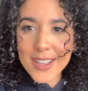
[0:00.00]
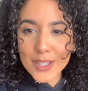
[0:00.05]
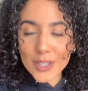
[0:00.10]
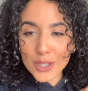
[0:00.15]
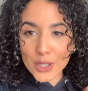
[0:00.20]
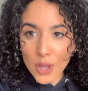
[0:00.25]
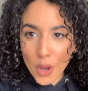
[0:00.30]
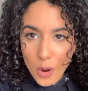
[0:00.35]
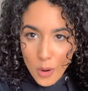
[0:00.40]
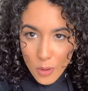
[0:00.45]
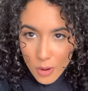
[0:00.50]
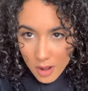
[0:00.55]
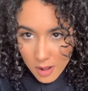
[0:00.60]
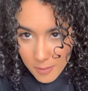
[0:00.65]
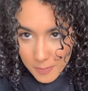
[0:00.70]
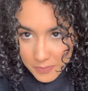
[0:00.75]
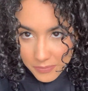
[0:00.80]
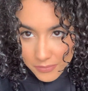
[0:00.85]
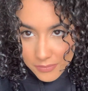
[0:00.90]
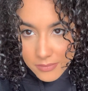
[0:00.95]
So
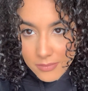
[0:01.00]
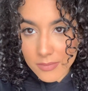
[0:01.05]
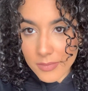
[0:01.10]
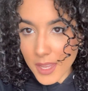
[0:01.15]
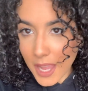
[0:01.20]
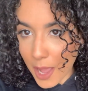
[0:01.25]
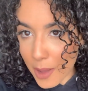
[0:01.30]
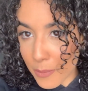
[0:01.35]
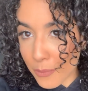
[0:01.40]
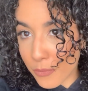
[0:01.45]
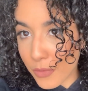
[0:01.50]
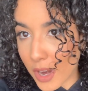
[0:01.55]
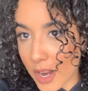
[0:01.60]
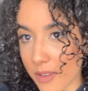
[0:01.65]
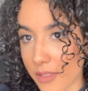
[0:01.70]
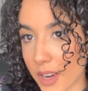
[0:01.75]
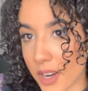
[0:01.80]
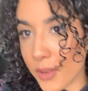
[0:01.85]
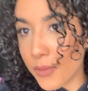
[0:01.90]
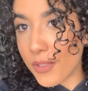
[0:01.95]
I'm
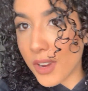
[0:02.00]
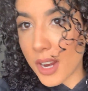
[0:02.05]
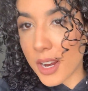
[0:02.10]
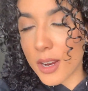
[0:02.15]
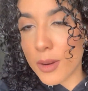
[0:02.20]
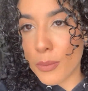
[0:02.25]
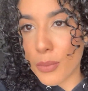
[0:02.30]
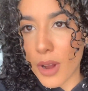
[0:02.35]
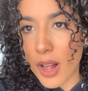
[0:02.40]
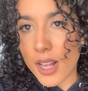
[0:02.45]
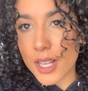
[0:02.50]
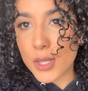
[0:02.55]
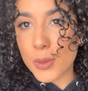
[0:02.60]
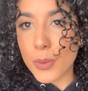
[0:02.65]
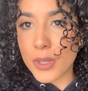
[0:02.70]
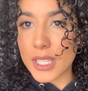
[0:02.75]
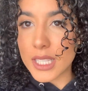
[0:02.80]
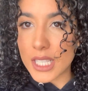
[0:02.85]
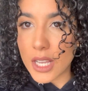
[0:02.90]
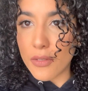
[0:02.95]
very impressed
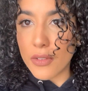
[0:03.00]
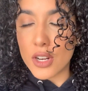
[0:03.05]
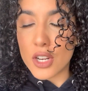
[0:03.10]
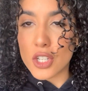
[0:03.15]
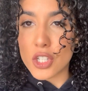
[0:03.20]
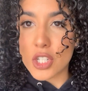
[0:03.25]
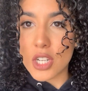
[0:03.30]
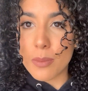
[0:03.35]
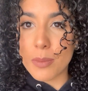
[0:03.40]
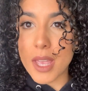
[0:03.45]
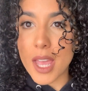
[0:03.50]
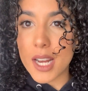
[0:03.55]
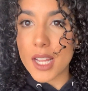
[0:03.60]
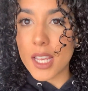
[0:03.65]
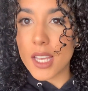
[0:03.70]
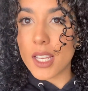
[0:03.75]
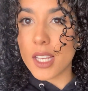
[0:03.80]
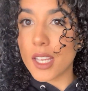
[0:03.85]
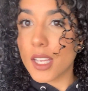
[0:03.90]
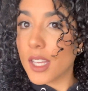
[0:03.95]
with the definition I'm
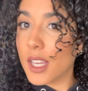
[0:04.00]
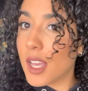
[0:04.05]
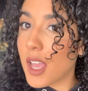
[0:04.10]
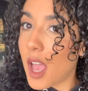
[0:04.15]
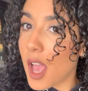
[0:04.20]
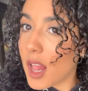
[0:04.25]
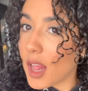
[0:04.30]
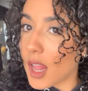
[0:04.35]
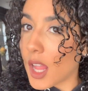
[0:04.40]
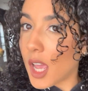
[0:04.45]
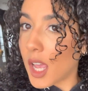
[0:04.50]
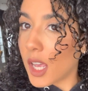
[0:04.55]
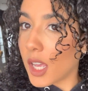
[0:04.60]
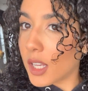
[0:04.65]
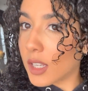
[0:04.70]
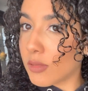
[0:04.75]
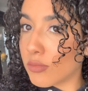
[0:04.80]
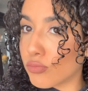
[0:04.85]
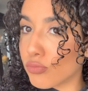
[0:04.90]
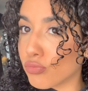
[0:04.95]
getting.
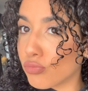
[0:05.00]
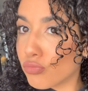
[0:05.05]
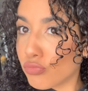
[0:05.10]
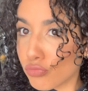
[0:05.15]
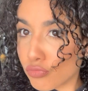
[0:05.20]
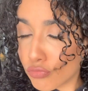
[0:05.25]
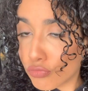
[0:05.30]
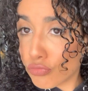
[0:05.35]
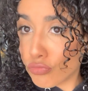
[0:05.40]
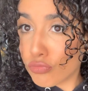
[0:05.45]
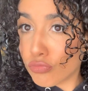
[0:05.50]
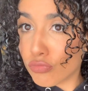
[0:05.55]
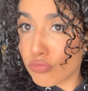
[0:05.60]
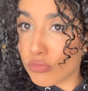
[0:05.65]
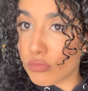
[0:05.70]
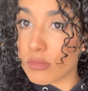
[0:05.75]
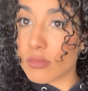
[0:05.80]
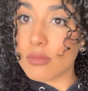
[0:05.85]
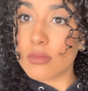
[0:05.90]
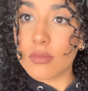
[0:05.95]
Like,
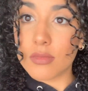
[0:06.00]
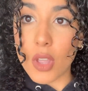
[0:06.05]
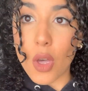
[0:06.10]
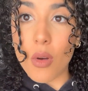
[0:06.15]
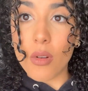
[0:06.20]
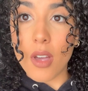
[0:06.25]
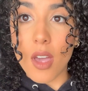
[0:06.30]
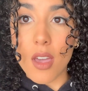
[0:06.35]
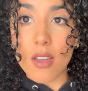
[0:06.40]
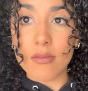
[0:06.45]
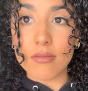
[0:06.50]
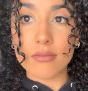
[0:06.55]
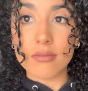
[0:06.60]
okay.